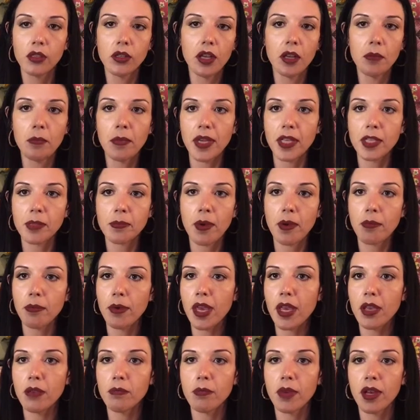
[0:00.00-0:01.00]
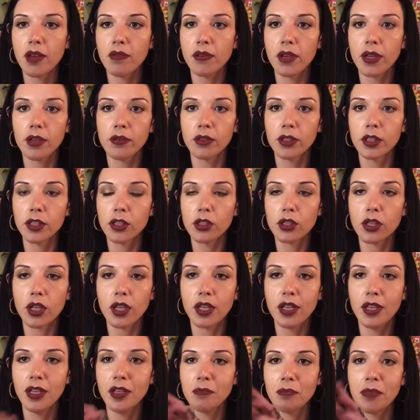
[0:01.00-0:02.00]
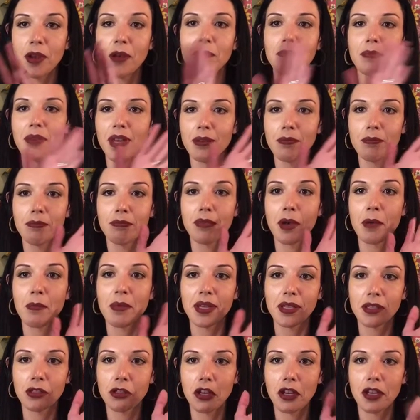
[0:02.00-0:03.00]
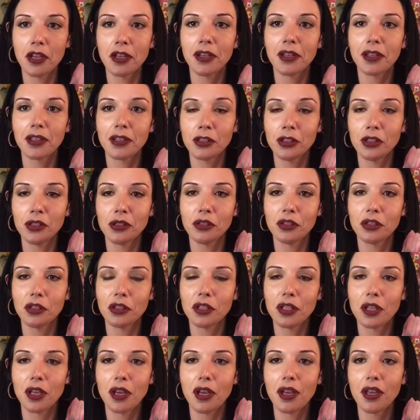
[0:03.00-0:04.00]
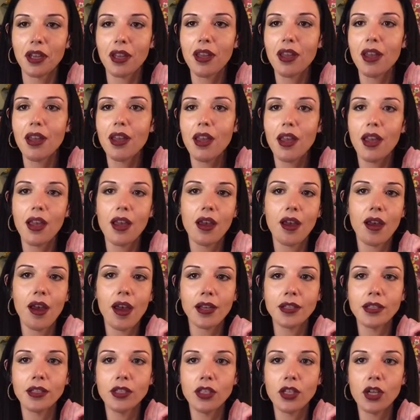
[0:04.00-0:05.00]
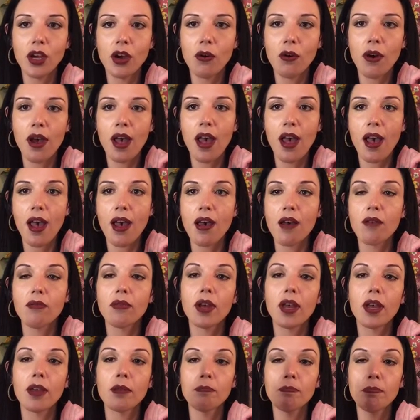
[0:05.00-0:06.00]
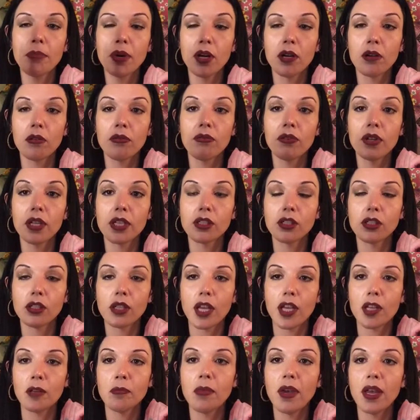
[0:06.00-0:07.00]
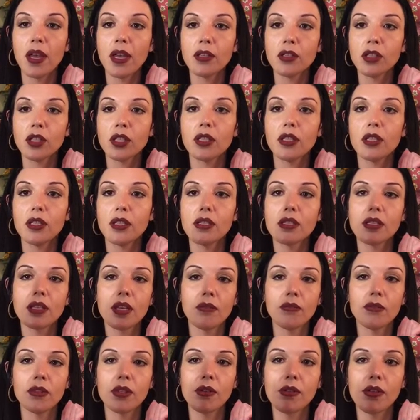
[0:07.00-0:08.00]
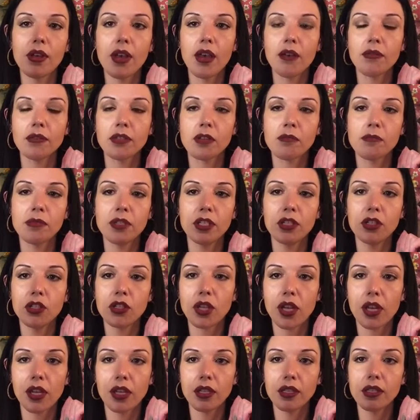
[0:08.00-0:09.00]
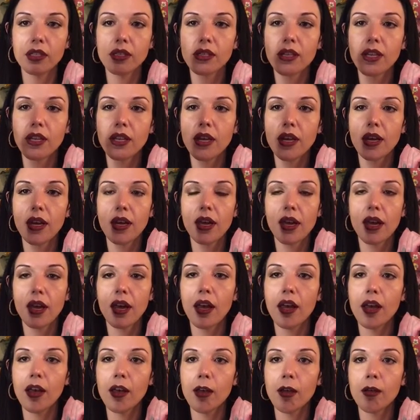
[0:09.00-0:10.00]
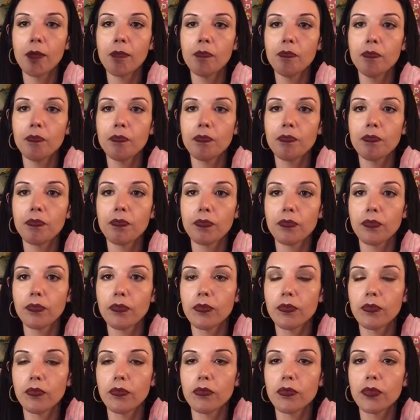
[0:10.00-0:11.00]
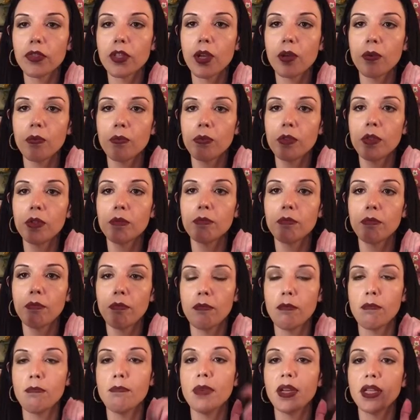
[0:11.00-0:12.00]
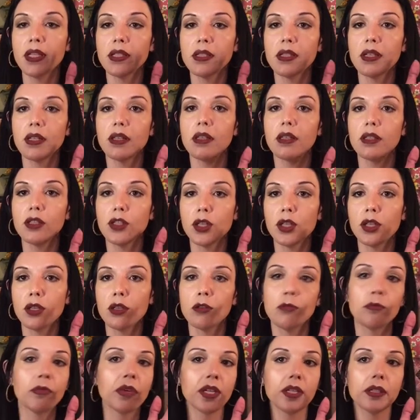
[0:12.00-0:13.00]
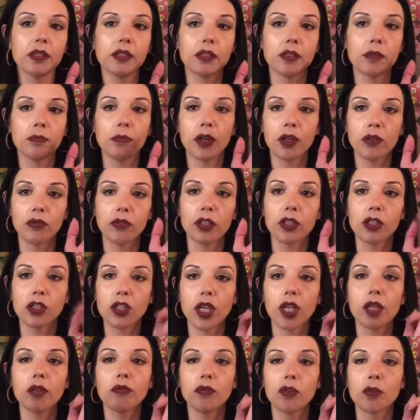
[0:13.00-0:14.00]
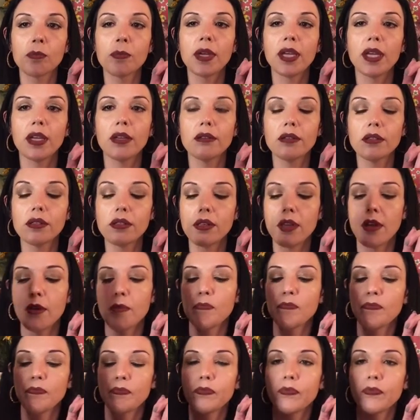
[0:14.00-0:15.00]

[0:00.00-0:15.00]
It makes my favorite shade, my best shade, I guess you should say. I don't have a perfect shade match in this, even though they have so many shades. So mixing the two makes the perfect shade for me. So